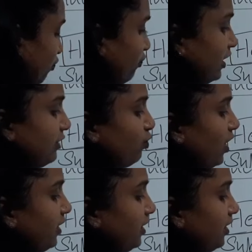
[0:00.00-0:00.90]

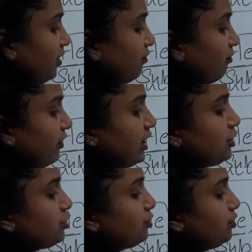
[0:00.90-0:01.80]
V1,
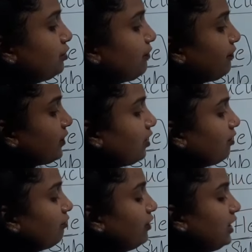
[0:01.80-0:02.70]
V2,
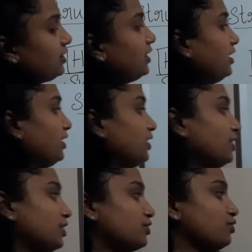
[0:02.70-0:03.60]
V3.
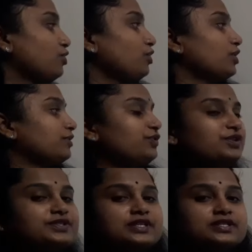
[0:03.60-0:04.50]
So
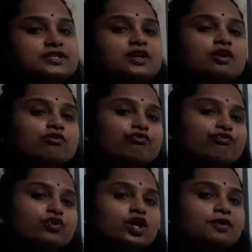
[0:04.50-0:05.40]
this is
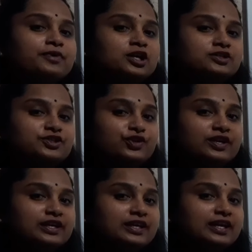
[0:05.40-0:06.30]
verb
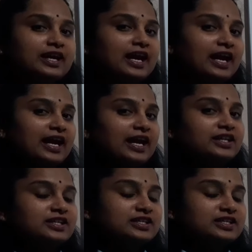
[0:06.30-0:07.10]
3 and